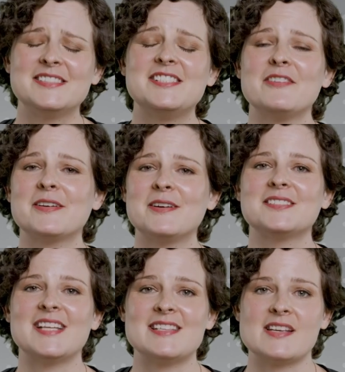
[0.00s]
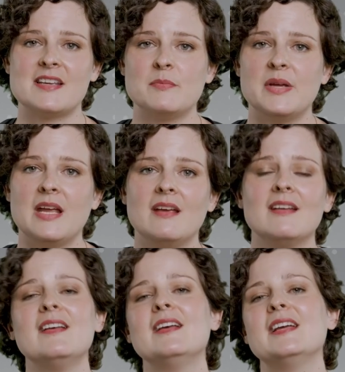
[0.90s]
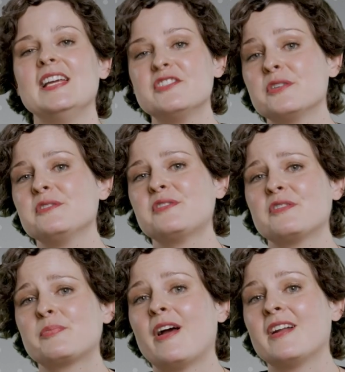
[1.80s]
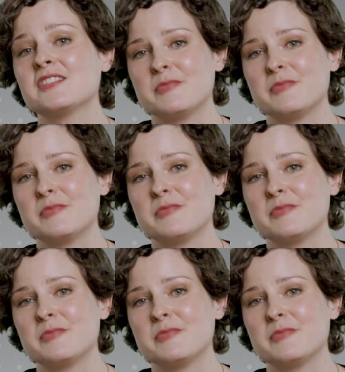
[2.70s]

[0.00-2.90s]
difficult as it can be, introduce those products